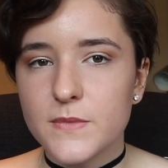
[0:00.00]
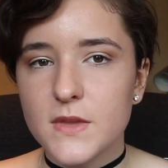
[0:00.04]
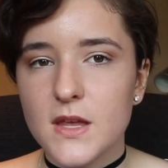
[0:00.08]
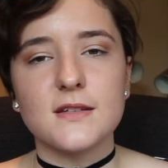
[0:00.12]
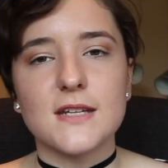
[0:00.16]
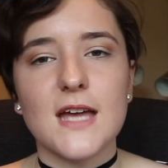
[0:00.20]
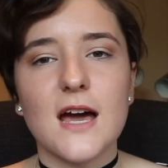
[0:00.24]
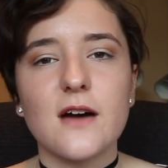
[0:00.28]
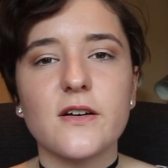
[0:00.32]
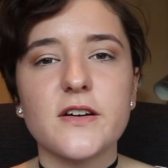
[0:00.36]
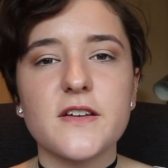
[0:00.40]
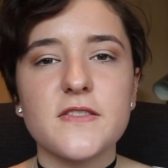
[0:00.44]

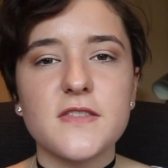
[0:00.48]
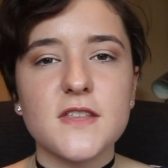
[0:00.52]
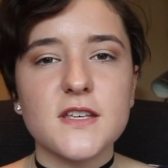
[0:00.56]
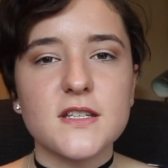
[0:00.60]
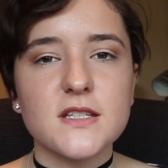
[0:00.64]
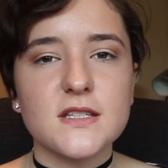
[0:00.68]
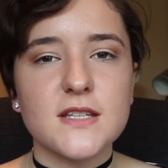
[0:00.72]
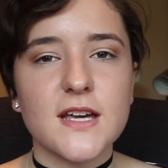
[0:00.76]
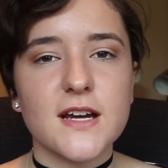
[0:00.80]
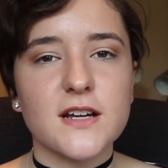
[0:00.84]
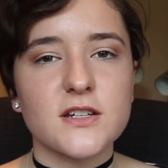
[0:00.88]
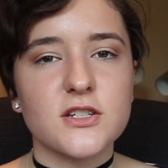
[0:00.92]
Now in
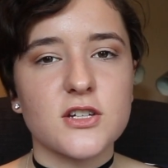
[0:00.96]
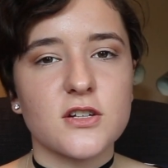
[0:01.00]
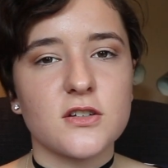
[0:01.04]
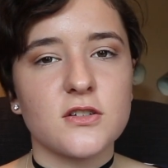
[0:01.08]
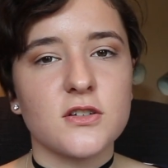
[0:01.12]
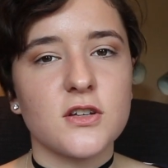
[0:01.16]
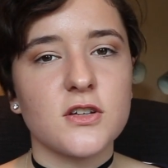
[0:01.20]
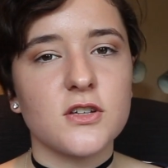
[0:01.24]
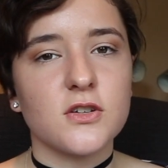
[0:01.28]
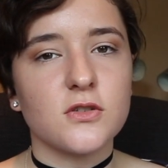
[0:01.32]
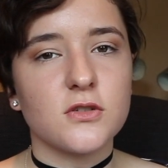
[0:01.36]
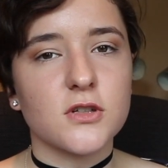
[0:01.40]
this
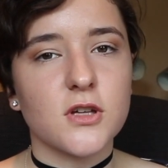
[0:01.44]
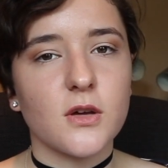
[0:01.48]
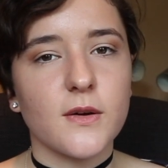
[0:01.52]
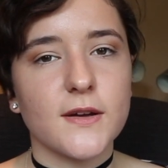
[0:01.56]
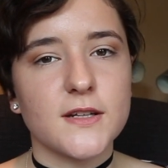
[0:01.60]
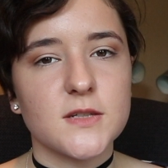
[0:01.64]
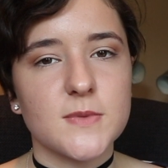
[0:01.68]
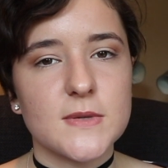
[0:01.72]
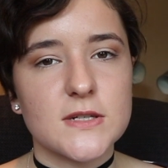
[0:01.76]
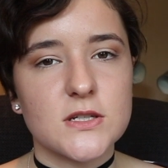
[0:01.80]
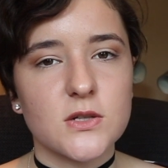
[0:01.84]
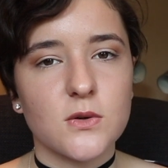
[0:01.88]
section you're going
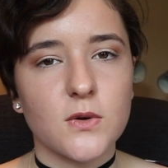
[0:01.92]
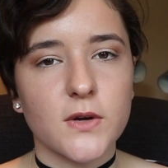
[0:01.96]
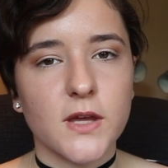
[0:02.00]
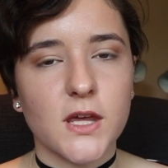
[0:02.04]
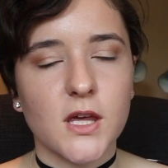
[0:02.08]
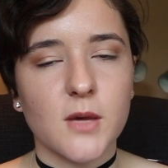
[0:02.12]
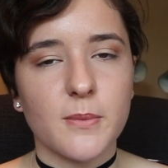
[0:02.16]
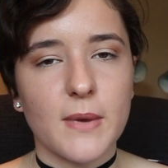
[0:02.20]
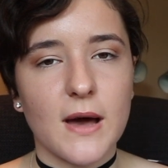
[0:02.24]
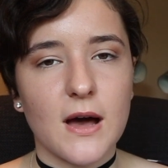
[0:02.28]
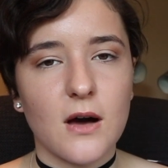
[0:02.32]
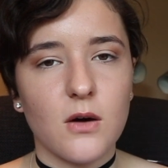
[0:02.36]
to be
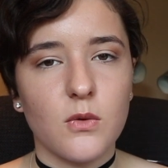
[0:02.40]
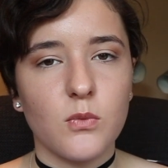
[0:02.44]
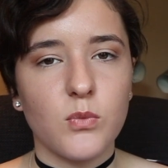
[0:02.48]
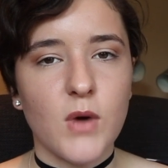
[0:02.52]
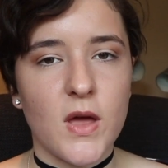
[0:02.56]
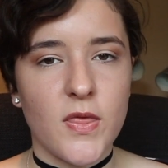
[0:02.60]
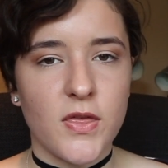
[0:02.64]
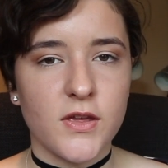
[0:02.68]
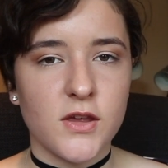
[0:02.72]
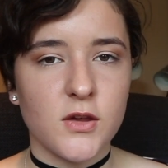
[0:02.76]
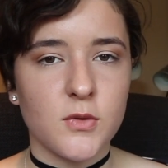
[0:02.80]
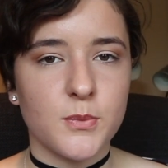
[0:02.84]
talking about
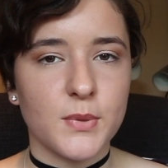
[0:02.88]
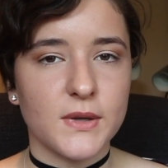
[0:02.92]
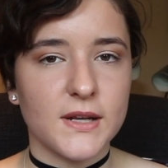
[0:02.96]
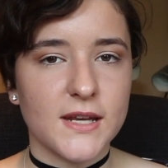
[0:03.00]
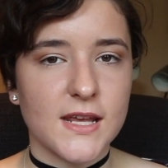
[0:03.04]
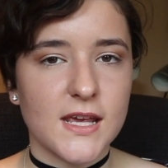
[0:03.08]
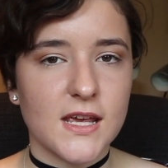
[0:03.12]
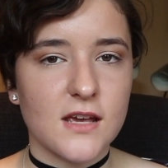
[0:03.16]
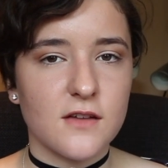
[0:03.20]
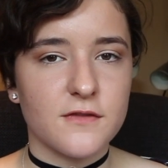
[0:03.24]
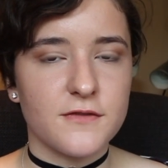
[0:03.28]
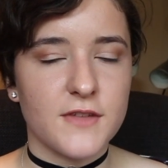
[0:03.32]
whether you
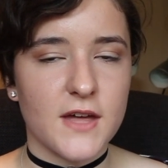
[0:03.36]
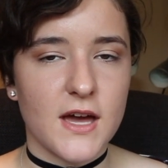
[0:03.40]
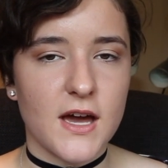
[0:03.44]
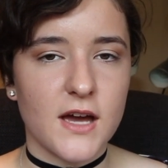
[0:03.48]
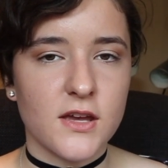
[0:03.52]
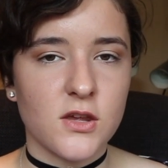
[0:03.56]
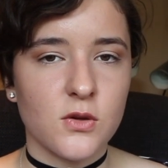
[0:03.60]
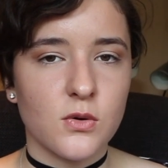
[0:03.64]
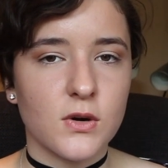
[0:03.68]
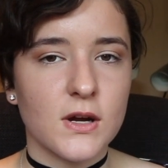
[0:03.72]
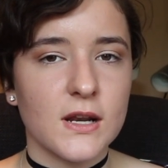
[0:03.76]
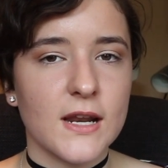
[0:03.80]
believe
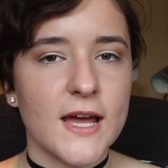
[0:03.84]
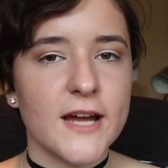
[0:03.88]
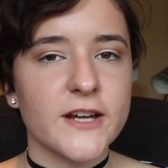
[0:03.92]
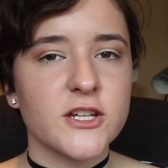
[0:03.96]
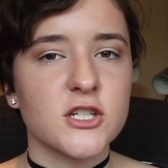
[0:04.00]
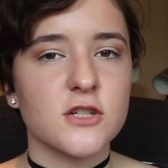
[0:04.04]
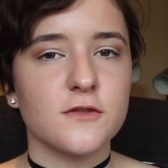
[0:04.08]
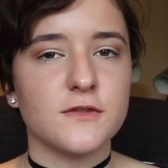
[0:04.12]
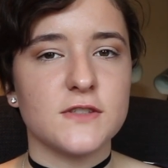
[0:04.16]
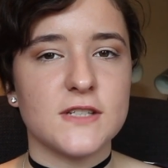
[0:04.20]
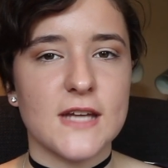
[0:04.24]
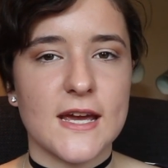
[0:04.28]
that your
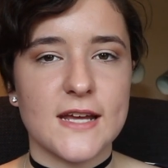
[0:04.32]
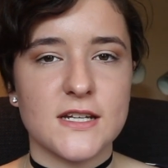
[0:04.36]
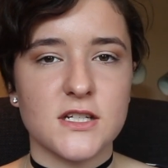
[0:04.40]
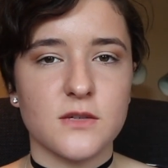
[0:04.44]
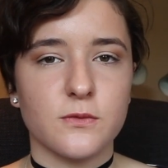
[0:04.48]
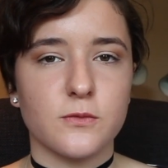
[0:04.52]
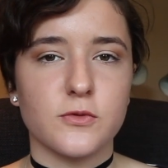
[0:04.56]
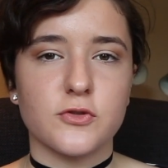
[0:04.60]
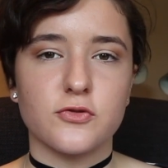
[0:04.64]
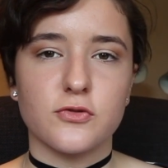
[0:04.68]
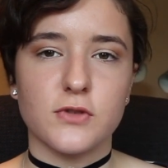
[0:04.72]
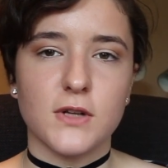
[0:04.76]
collection of data
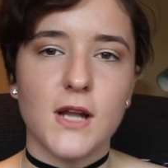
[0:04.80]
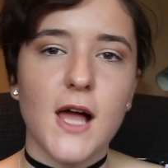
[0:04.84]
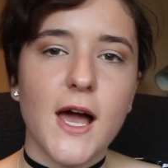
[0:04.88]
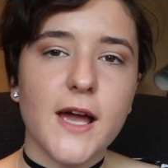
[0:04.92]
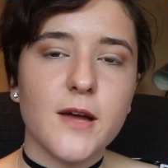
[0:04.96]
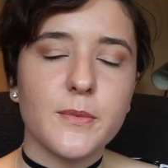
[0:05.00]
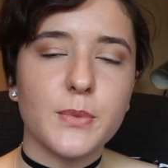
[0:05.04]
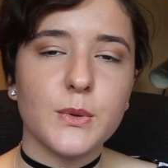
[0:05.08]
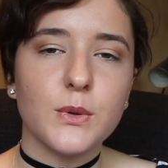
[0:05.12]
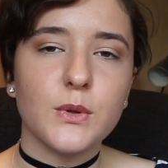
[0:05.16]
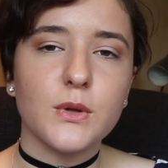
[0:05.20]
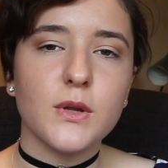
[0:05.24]
was
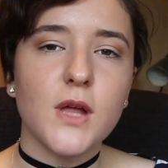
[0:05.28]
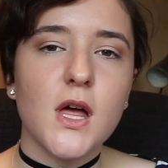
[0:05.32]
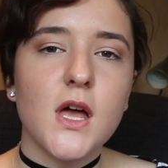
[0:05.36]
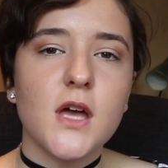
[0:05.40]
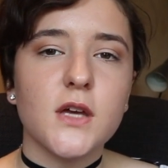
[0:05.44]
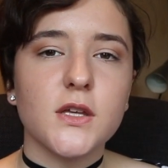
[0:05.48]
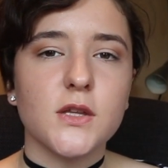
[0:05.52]
reliable.